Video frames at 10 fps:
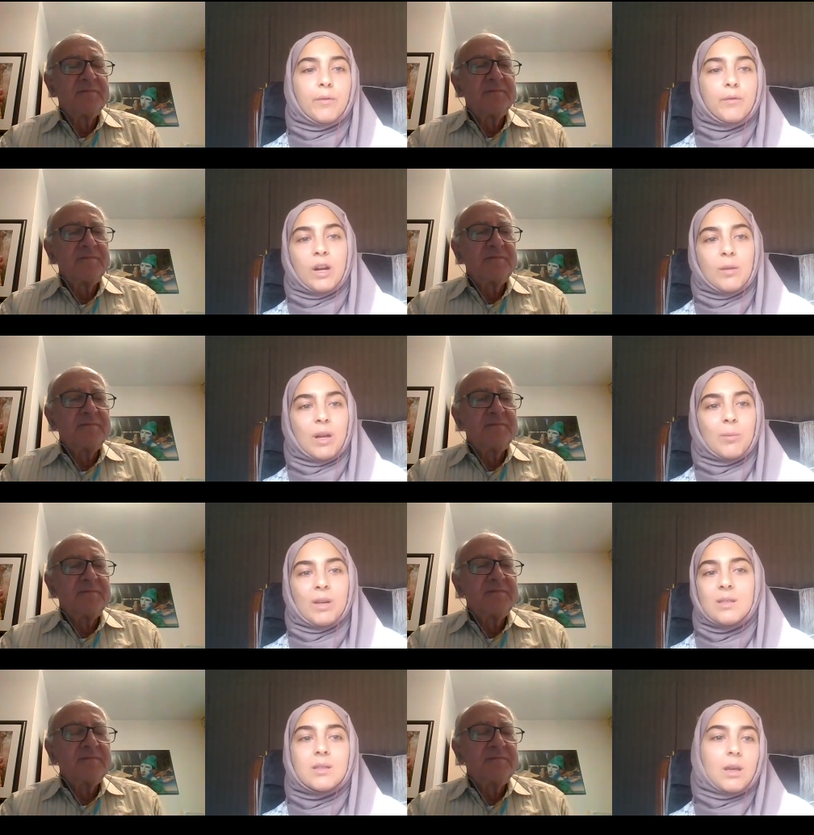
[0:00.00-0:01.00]
Speaker 1: have tried my
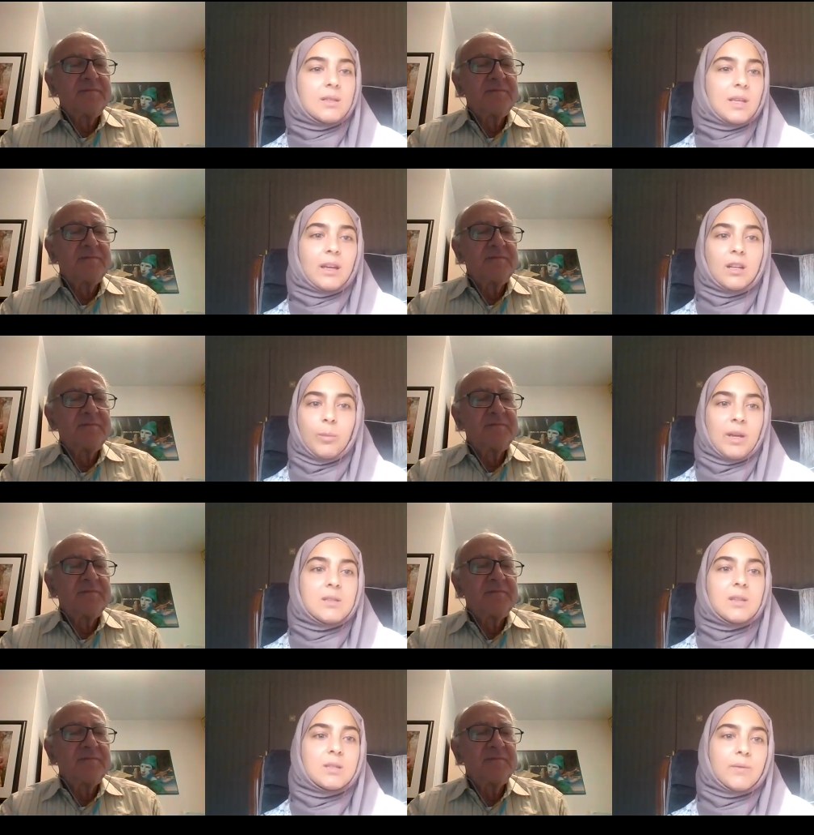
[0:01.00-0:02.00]
best second
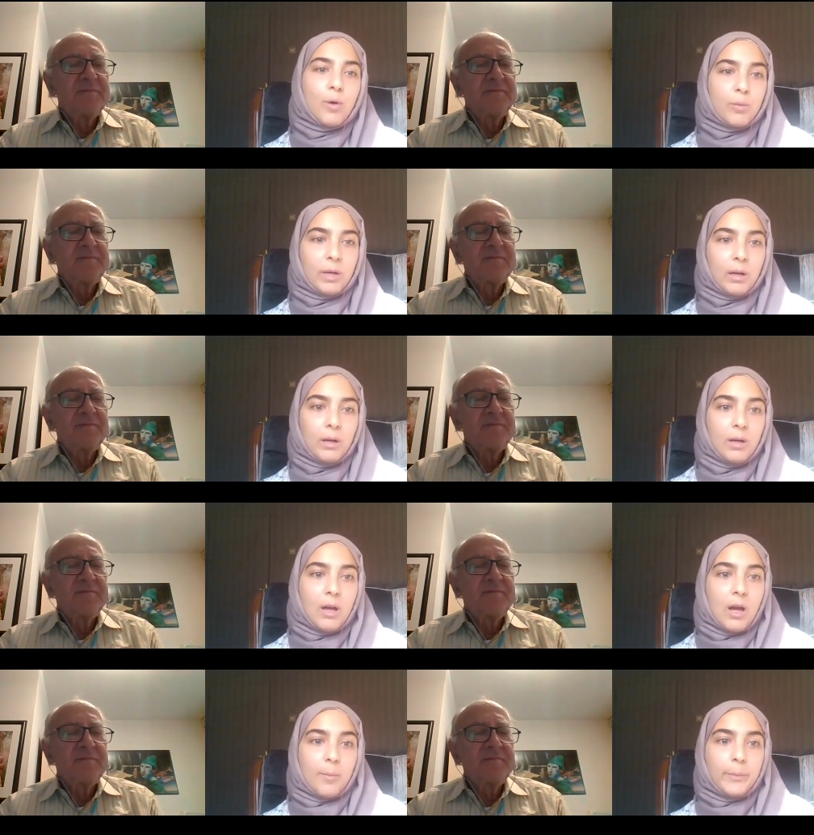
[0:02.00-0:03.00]
best is formula
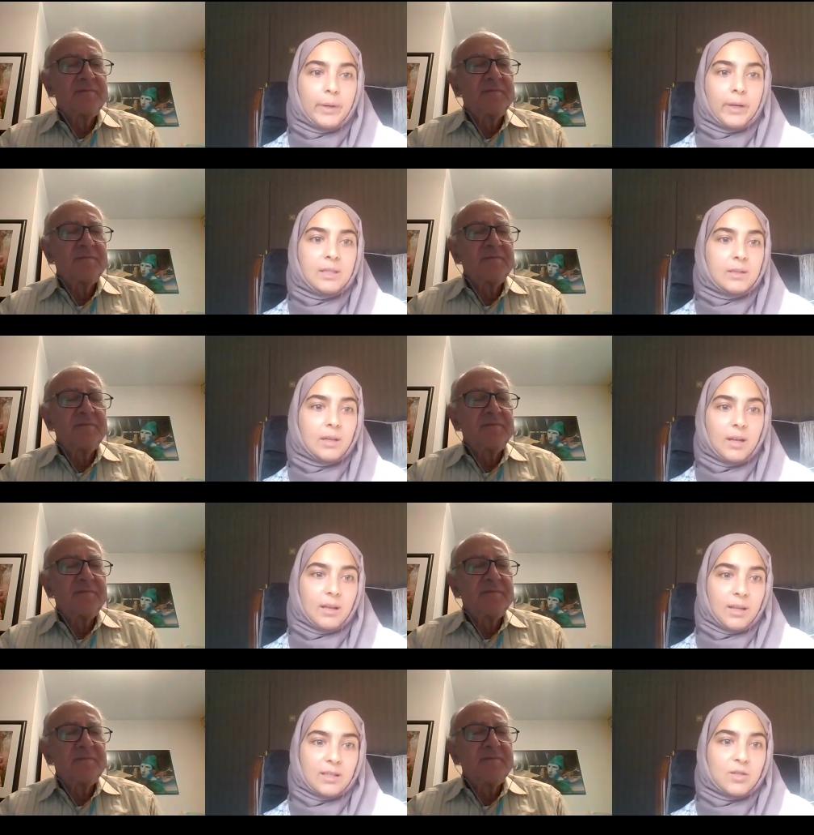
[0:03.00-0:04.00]
but
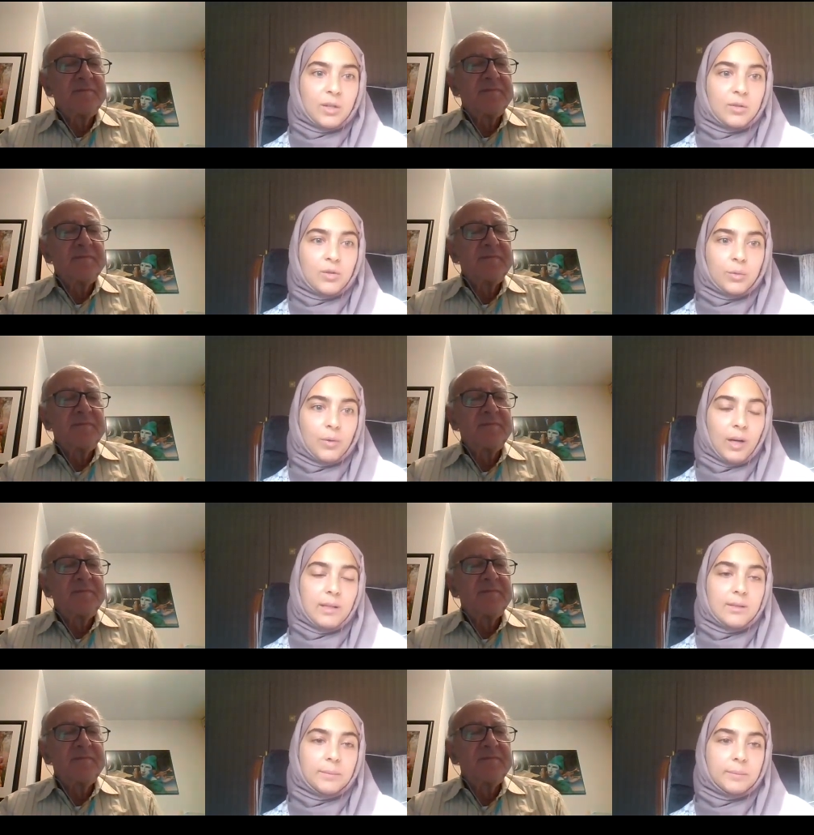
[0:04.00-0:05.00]
that's not true
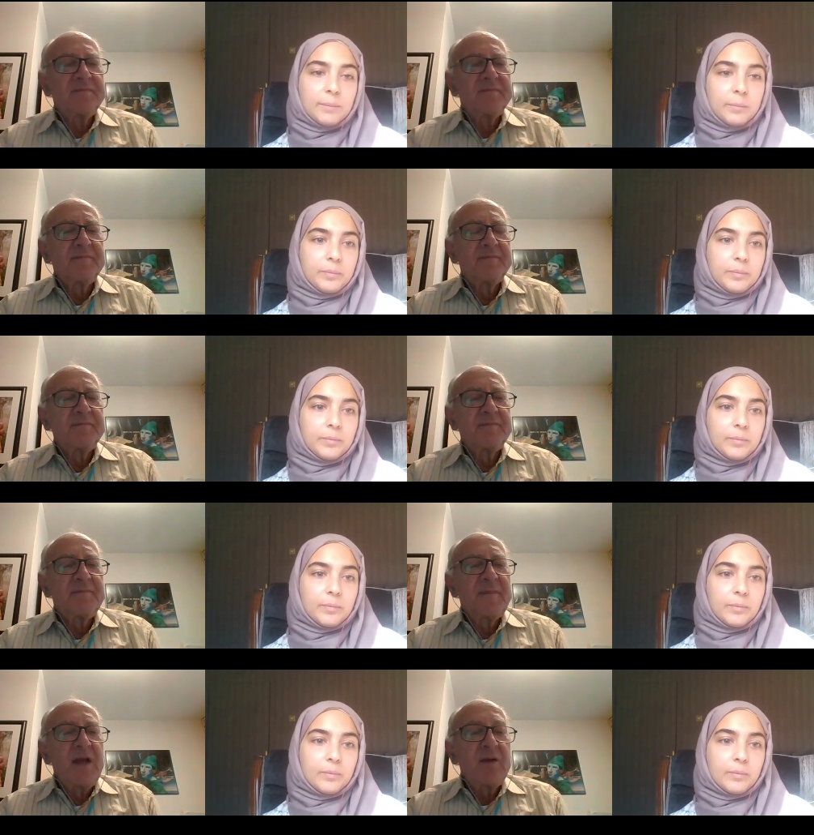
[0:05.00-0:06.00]
right
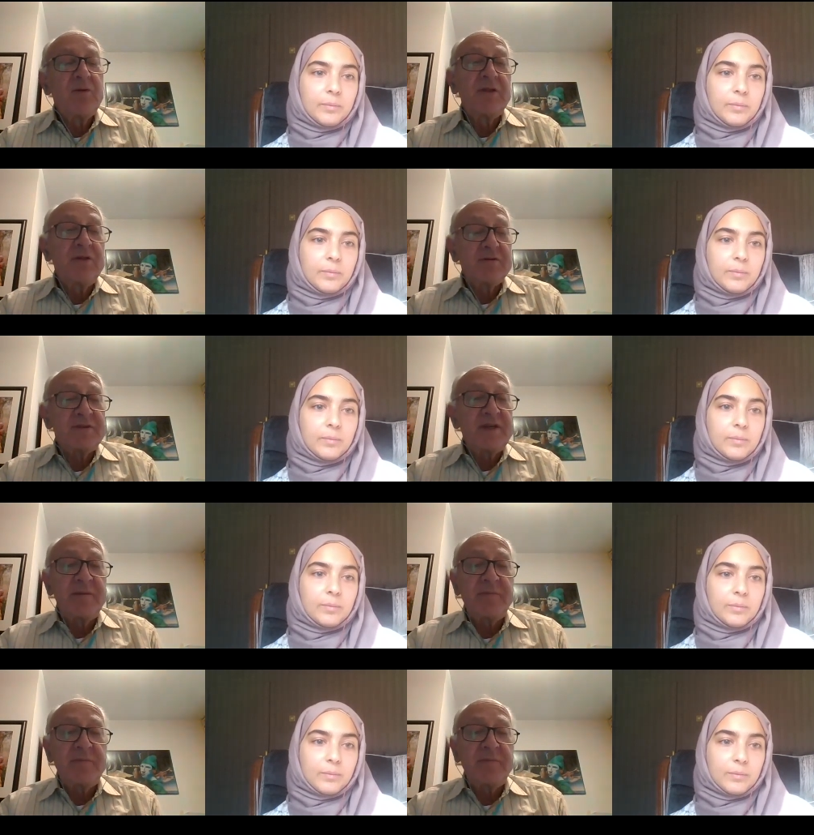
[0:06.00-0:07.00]
Speaker 2: well no
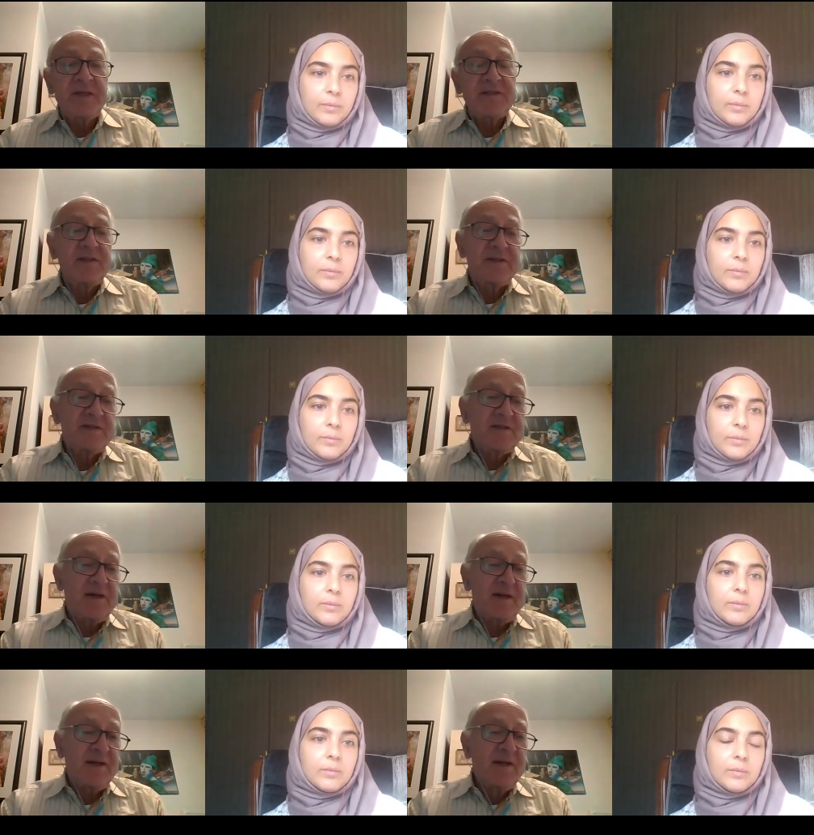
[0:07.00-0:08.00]
second best is
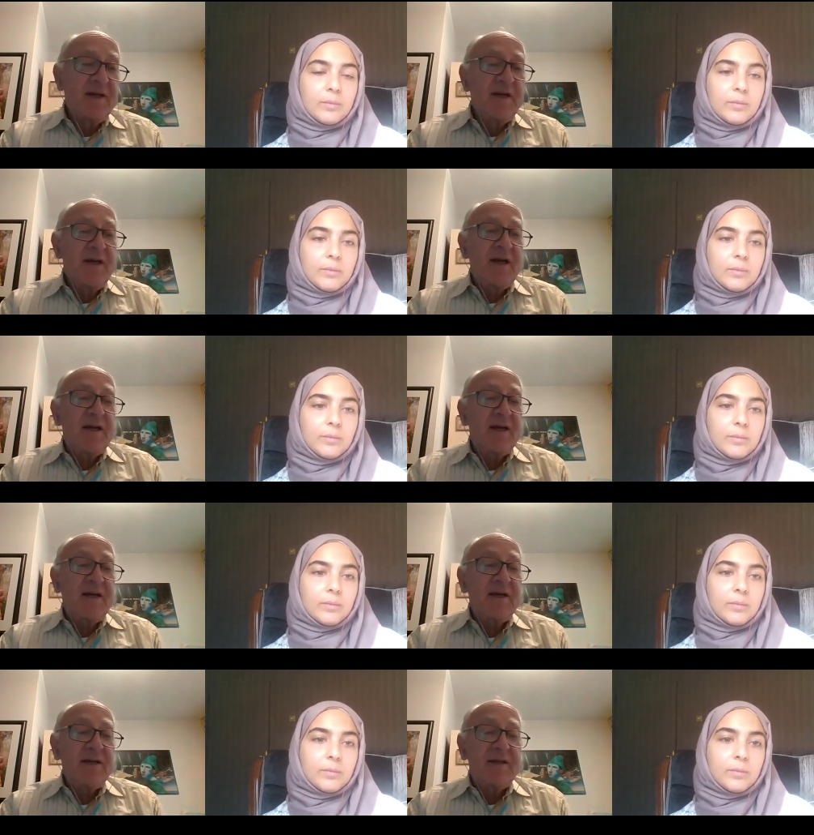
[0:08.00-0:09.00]
uh,
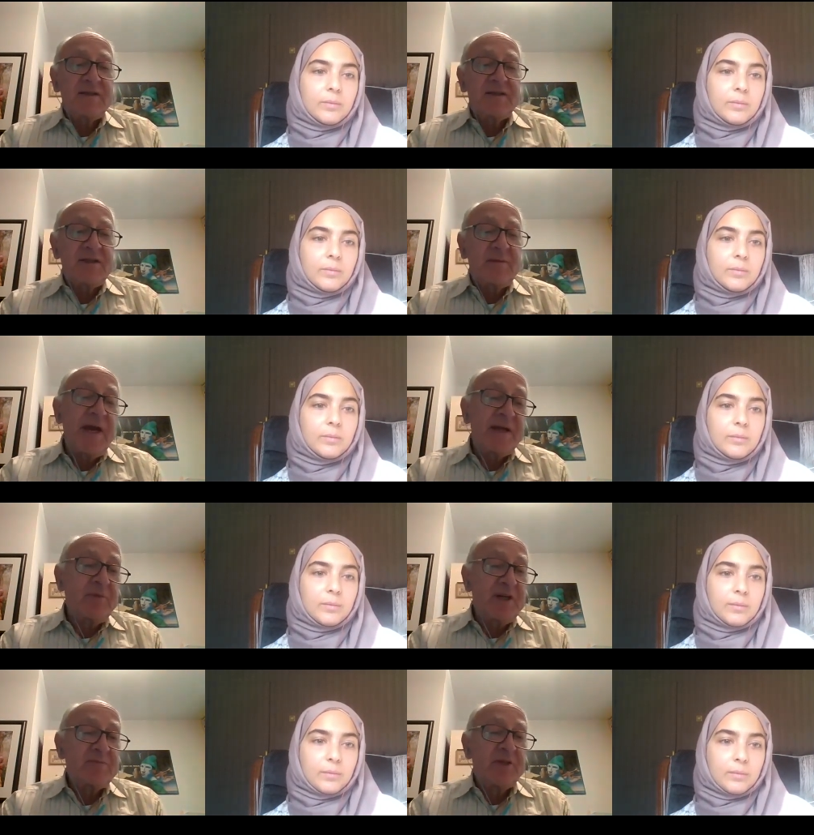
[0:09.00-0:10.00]
uh, is uh, bank
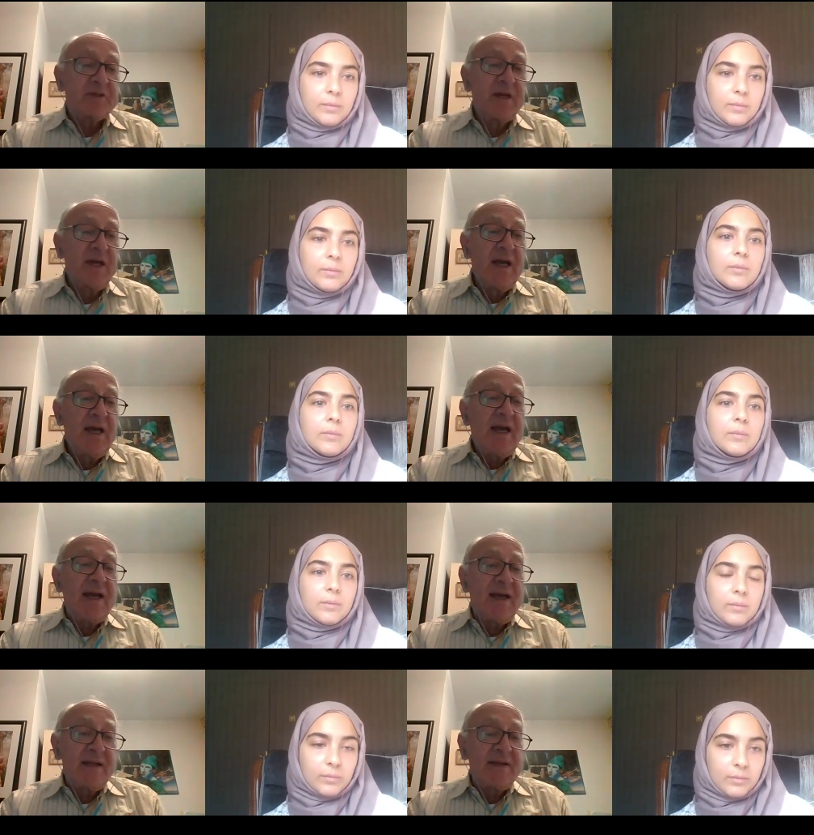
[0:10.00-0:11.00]
breast milk
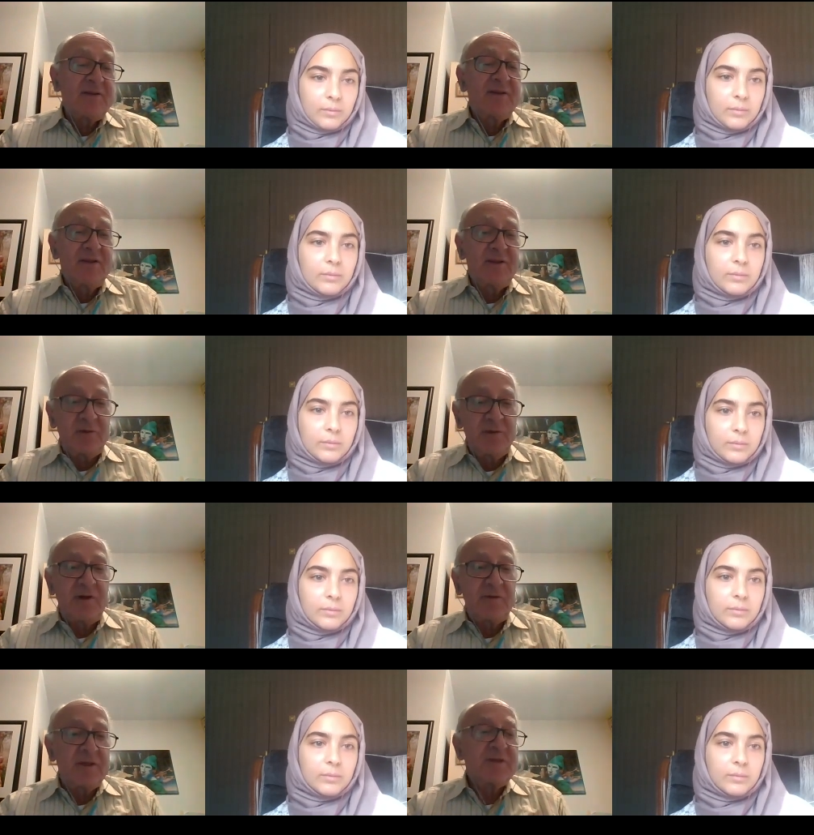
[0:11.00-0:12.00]
and you know we've already